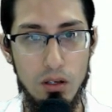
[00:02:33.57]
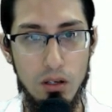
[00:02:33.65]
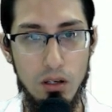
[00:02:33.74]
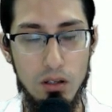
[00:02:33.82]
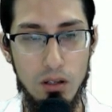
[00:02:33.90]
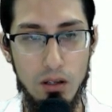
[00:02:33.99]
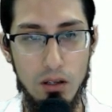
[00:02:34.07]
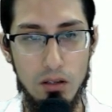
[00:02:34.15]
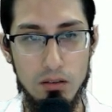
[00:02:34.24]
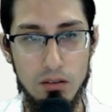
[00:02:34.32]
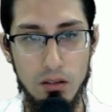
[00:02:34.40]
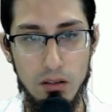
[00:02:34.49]
in a
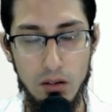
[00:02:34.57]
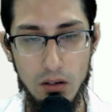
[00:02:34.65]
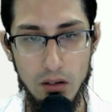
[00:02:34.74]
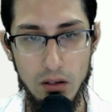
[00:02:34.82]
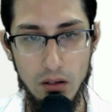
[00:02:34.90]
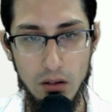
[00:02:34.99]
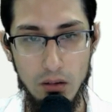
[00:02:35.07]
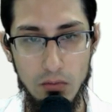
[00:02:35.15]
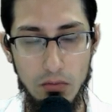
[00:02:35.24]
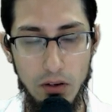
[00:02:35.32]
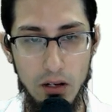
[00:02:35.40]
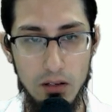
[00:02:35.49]

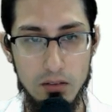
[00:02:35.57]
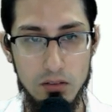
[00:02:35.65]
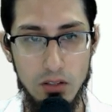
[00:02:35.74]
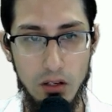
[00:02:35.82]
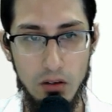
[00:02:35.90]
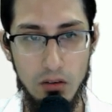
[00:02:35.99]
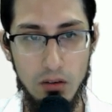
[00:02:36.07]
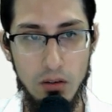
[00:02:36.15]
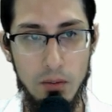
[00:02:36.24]
file share.